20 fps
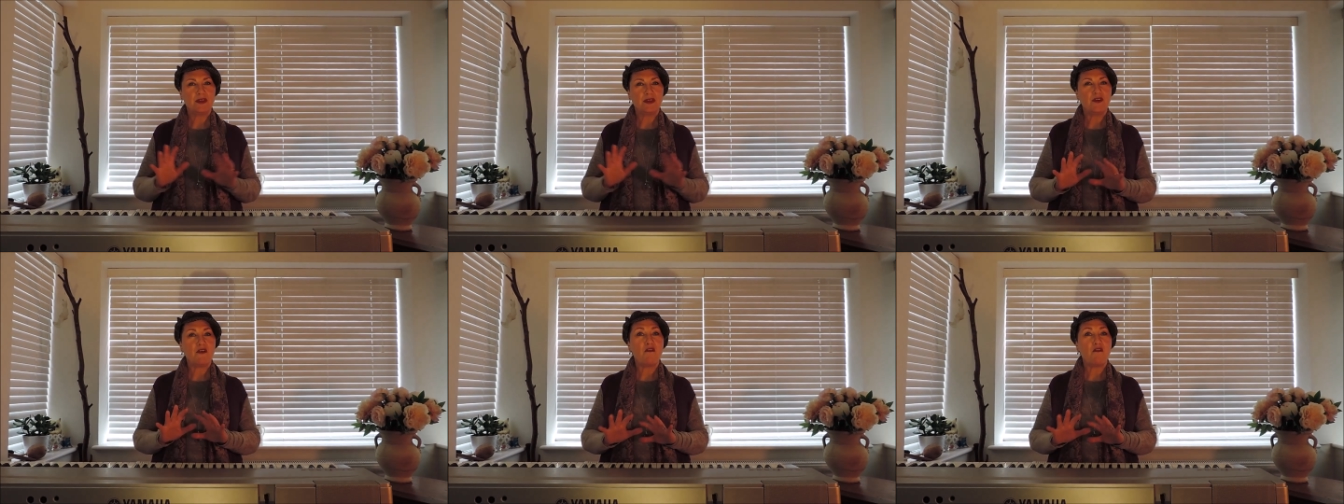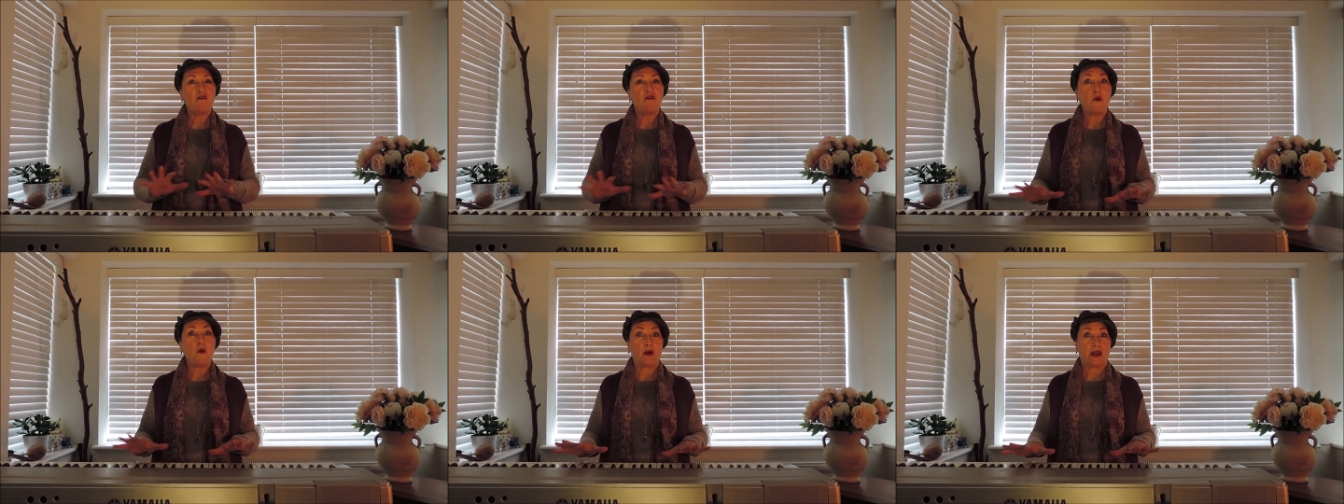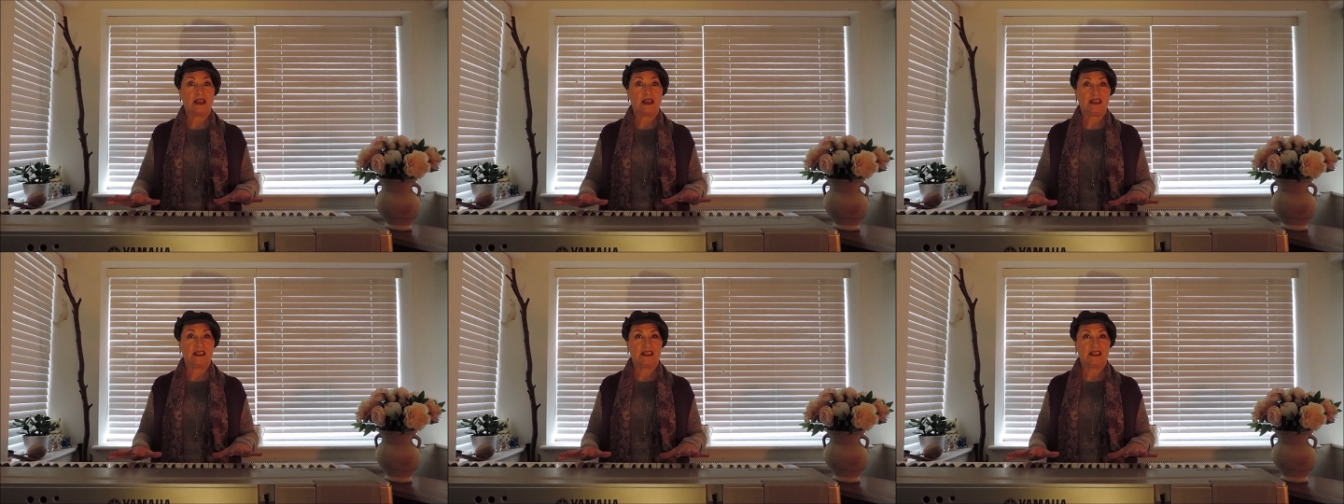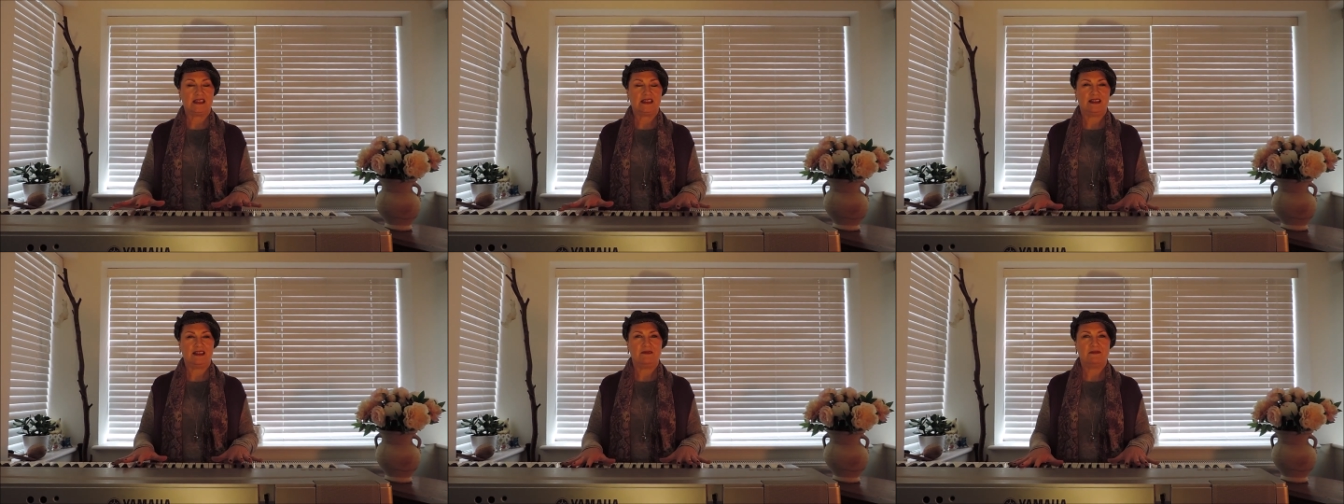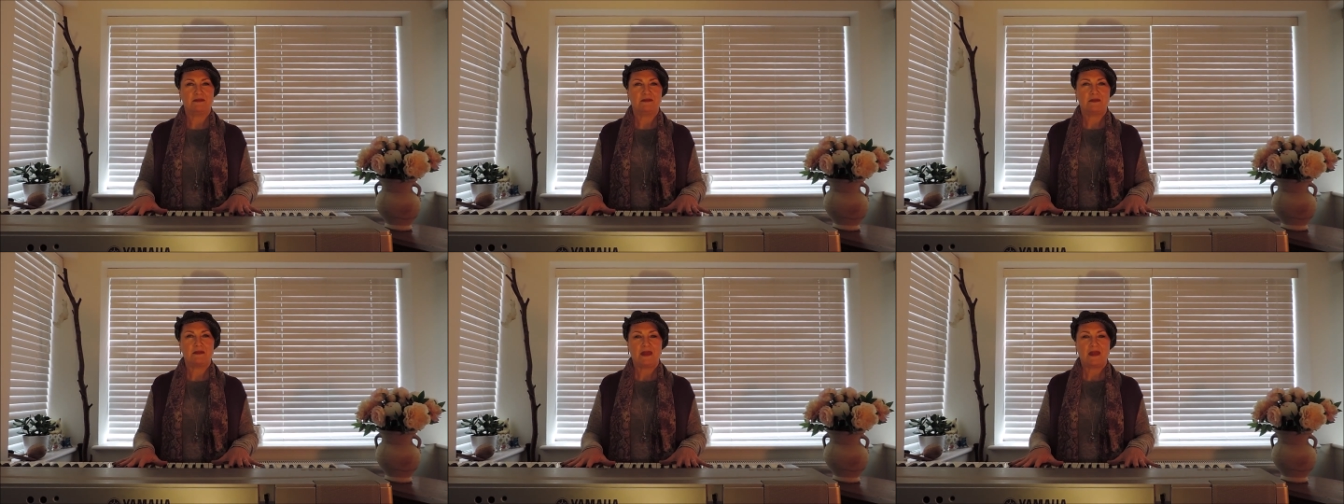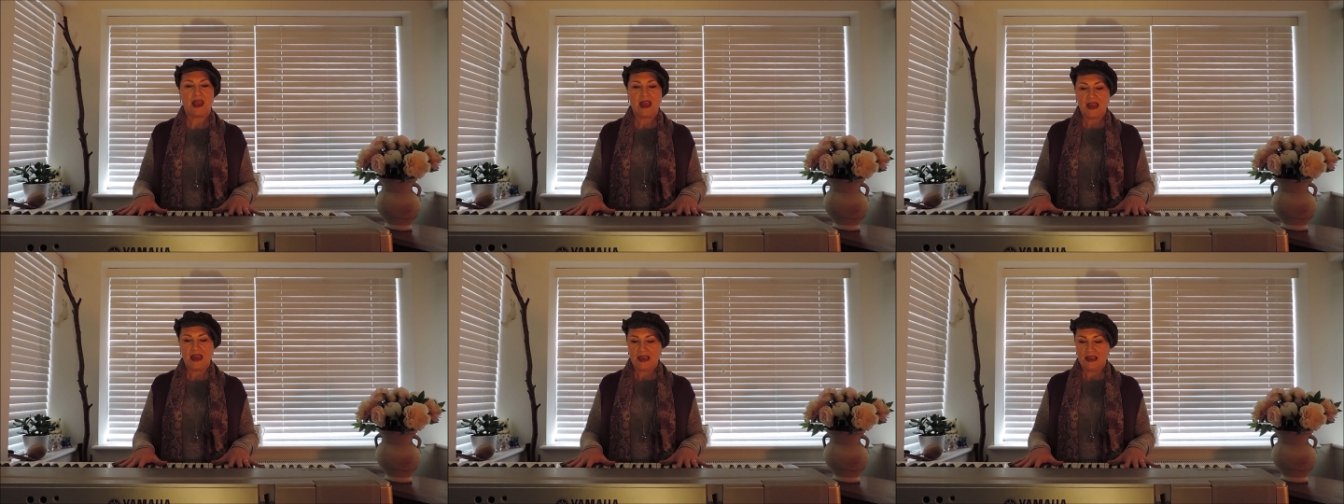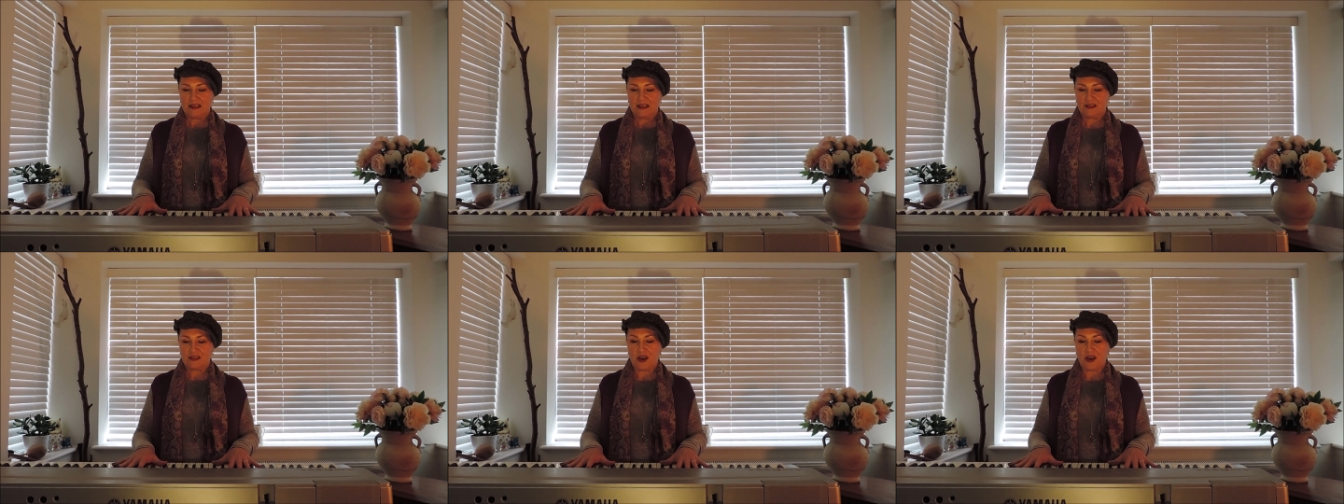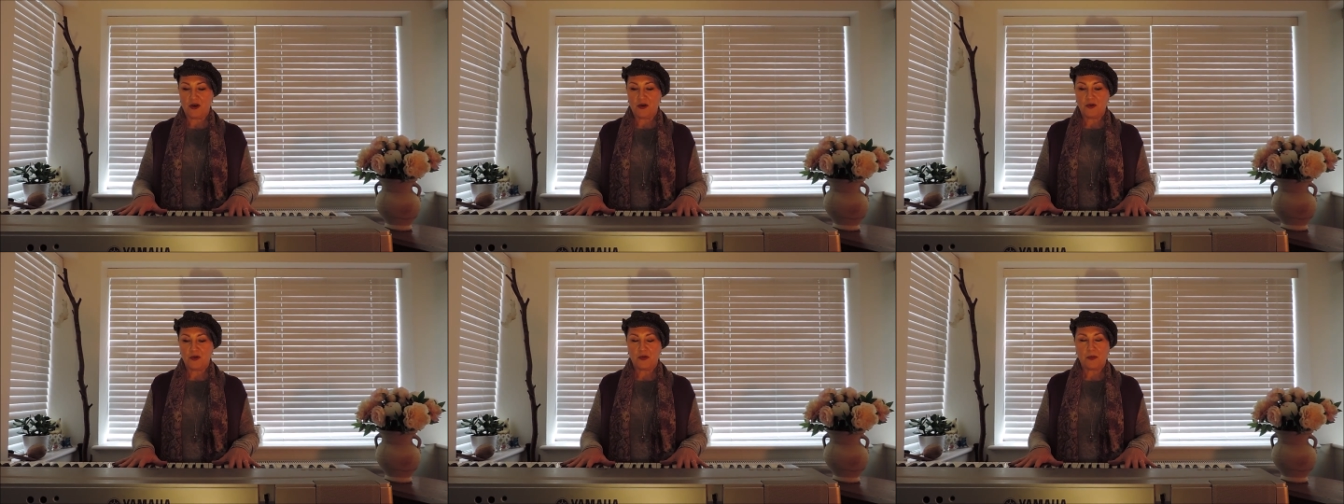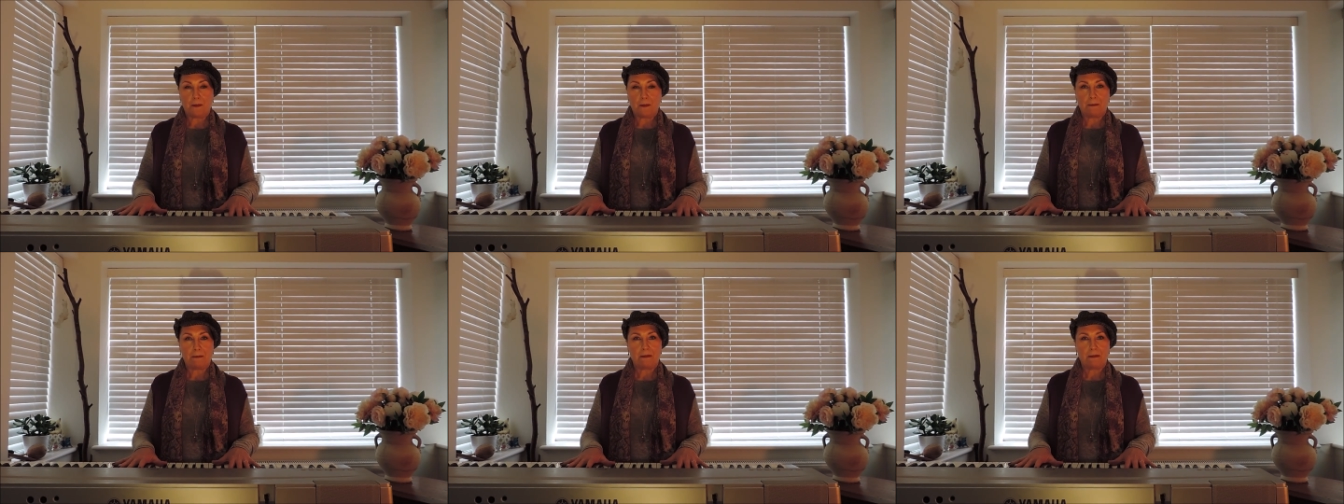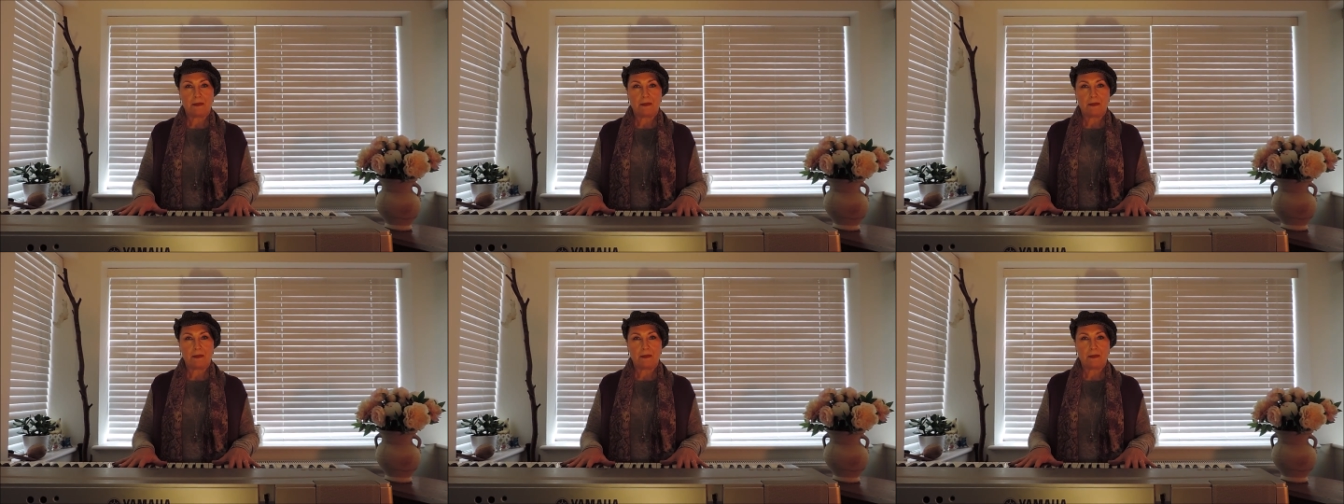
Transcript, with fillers: with your voice. So,